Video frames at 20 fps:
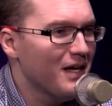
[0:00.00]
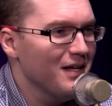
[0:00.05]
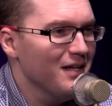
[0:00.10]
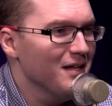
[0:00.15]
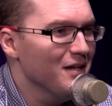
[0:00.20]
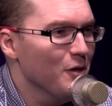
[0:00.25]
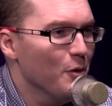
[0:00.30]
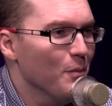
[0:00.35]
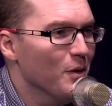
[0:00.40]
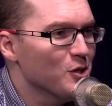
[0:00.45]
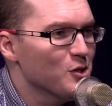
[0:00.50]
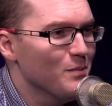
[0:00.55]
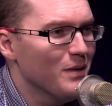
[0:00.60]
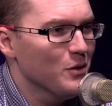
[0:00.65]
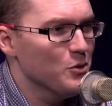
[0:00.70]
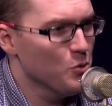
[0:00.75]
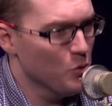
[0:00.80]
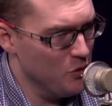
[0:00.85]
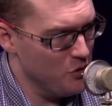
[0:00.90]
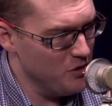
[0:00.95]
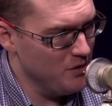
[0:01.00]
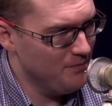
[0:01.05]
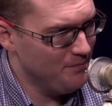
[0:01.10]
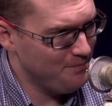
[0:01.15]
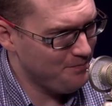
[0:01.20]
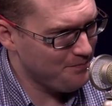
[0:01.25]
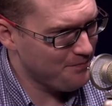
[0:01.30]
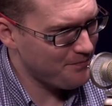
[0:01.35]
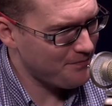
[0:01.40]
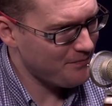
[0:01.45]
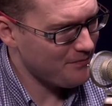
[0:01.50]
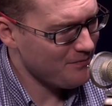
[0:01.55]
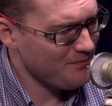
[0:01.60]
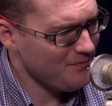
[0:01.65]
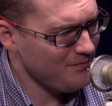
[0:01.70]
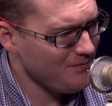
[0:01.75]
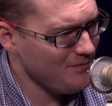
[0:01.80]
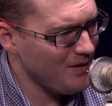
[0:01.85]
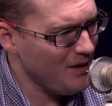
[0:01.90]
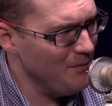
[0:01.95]
I didn't know much about Georgia,
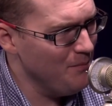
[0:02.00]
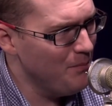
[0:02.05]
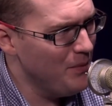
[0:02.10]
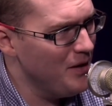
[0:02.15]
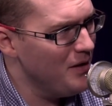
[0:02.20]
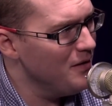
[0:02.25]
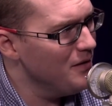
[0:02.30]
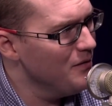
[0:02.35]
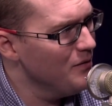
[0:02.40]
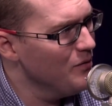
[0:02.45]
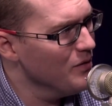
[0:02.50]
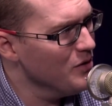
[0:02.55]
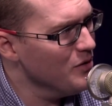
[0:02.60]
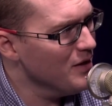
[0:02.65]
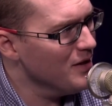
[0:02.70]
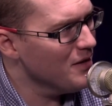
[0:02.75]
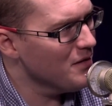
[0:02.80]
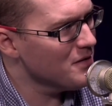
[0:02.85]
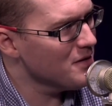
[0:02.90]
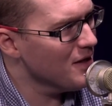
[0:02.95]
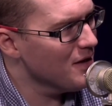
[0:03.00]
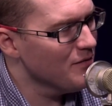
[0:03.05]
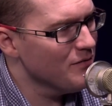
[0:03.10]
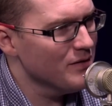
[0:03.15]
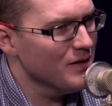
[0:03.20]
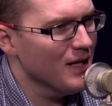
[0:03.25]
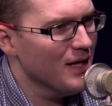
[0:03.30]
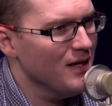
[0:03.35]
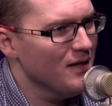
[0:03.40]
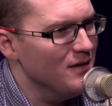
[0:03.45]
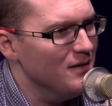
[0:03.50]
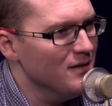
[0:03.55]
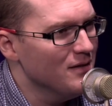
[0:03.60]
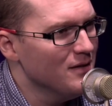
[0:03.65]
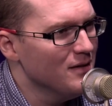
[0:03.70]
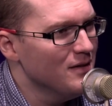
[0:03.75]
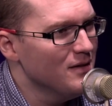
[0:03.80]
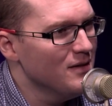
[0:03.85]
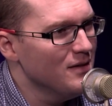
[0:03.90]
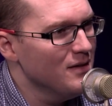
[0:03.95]
but you get mm. outside of Atlanta
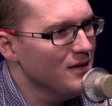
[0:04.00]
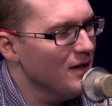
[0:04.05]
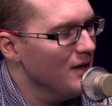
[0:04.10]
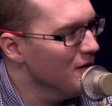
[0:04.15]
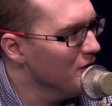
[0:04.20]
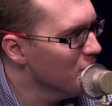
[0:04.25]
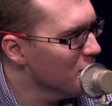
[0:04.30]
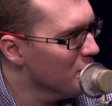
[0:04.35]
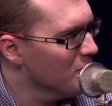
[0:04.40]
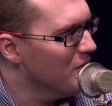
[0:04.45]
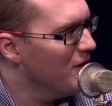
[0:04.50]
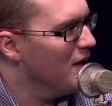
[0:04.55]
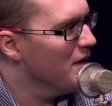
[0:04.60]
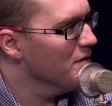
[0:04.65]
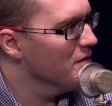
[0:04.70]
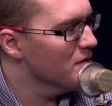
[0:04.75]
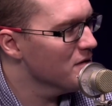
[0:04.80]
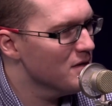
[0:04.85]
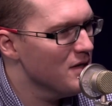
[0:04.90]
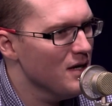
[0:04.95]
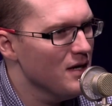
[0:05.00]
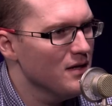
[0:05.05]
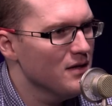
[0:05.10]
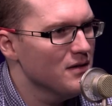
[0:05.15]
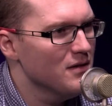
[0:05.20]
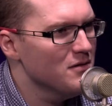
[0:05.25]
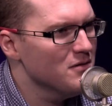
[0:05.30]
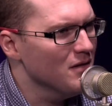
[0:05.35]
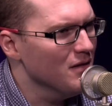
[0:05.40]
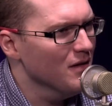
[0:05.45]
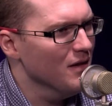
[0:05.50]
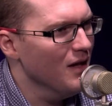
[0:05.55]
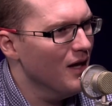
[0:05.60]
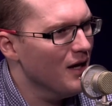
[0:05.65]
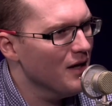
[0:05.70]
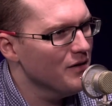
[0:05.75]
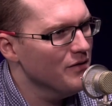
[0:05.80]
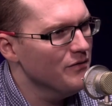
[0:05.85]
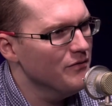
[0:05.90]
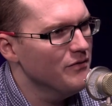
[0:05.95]
and just around the state, there's a
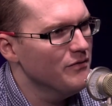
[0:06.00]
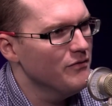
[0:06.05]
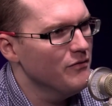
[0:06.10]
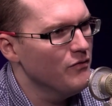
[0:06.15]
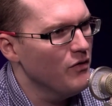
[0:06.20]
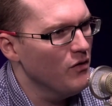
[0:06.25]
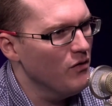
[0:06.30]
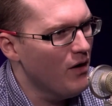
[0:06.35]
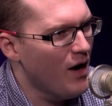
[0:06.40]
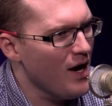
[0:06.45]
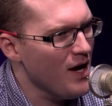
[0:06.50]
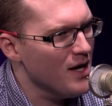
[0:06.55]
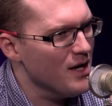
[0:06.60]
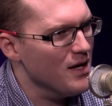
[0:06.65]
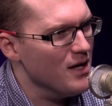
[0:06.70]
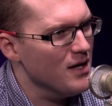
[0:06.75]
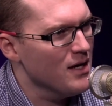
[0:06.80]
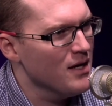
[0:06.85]
lot of it's variety. Just